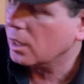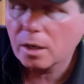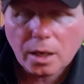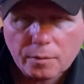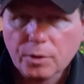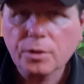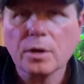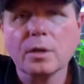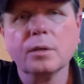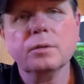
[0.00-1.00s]
and
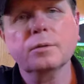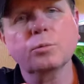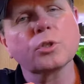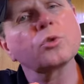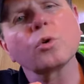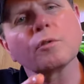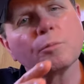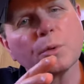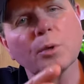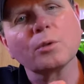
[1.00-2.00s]
everything was sort
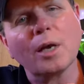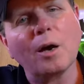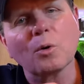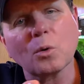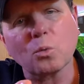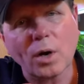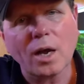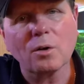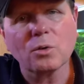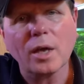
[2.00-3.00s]
of built out
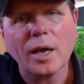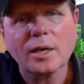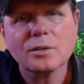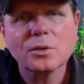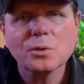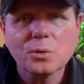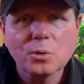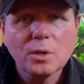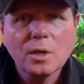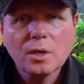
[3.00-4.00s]
around that
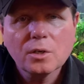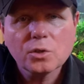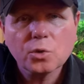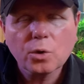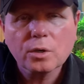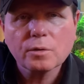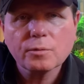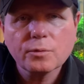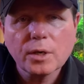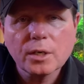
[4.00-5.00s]
to sort
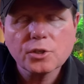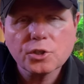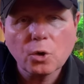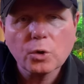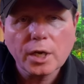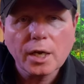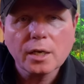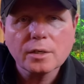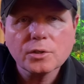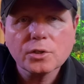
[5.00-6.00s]
of
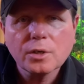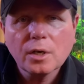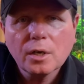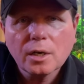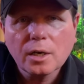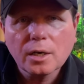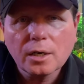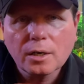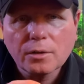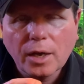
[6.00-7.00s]
showcase
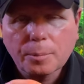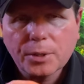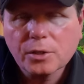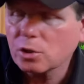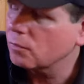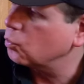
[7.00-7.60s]
that piece of